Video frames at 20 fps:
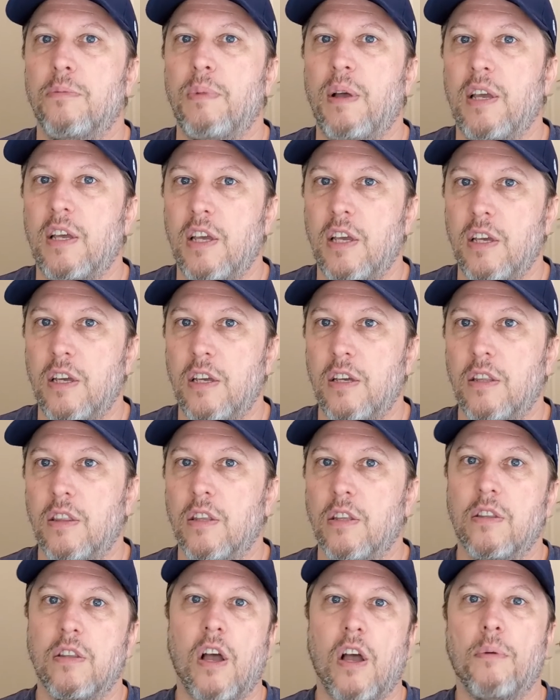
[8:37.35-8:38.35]
making and the
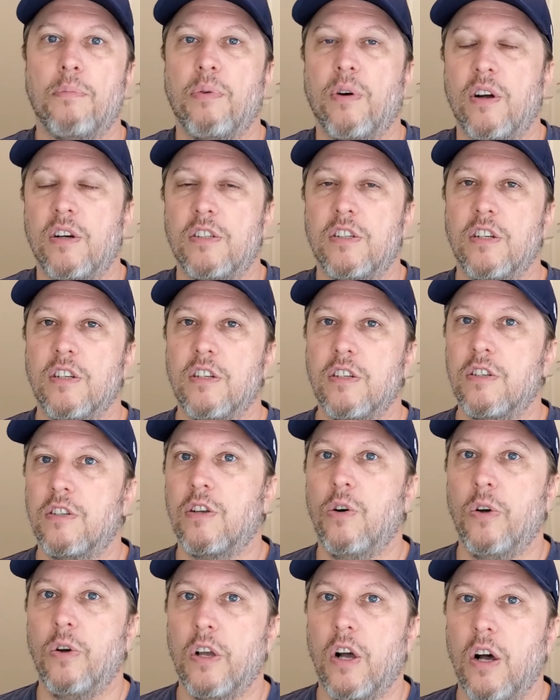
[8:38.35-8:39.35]
thought processes
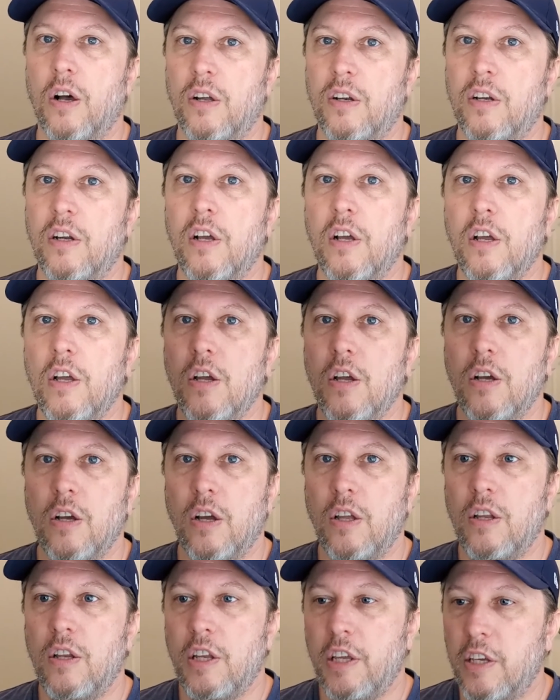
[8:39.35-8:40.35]
going on
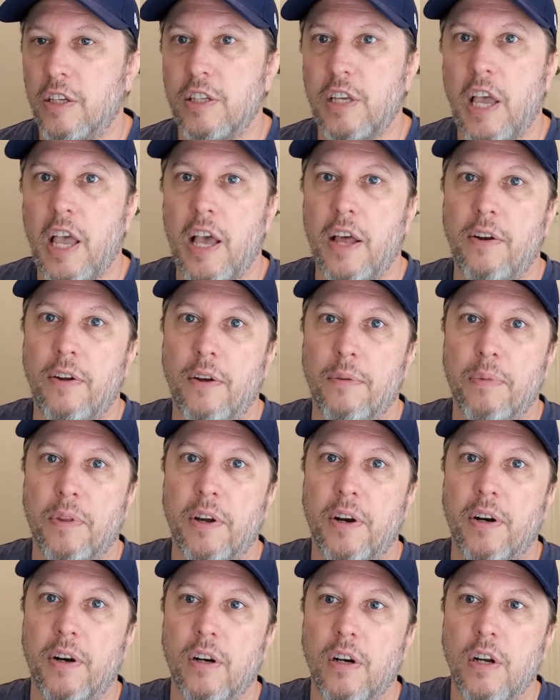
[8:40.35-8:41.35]
in his head up
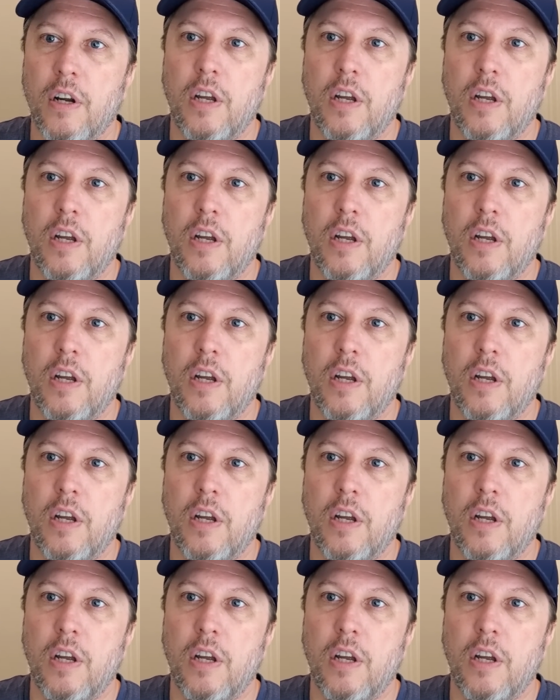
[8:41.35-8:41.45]
there,